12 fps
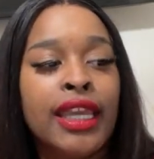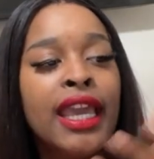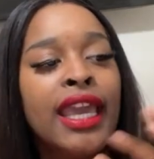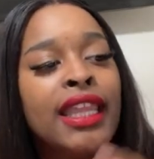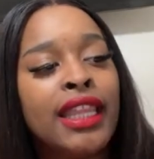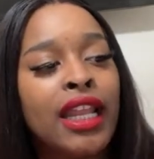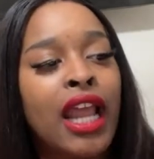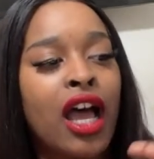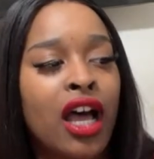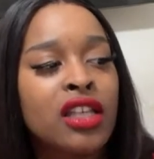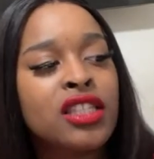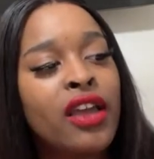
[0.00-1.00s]
And then I
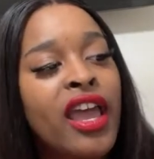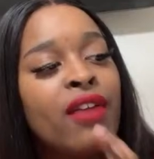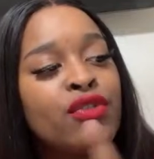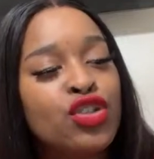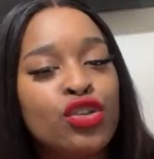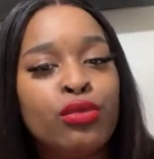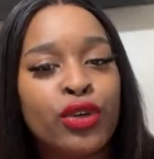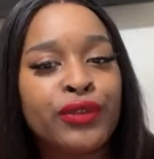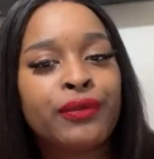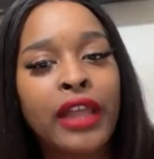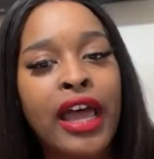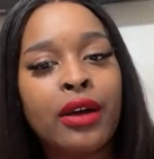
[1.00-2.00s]
also have two more
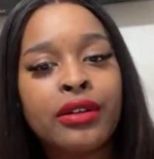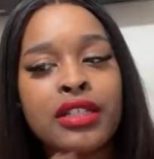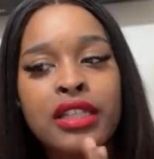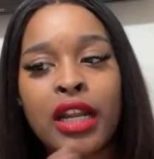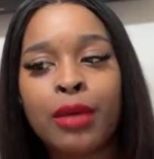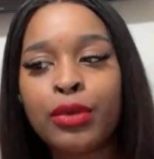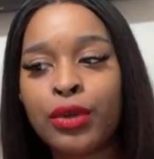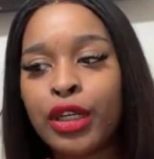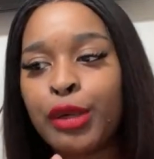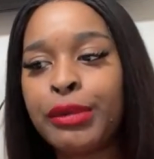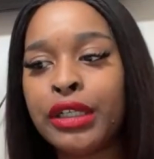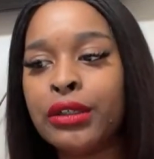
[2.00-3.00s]
flowers that I'm going to
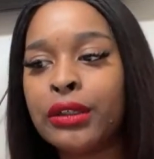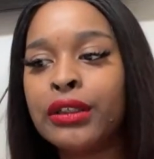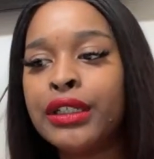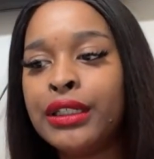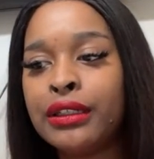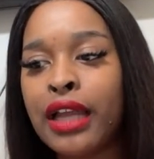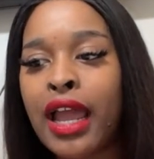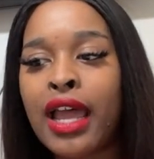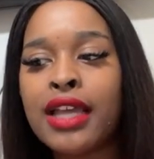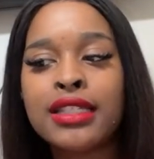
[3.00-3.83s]
be growing, you guys.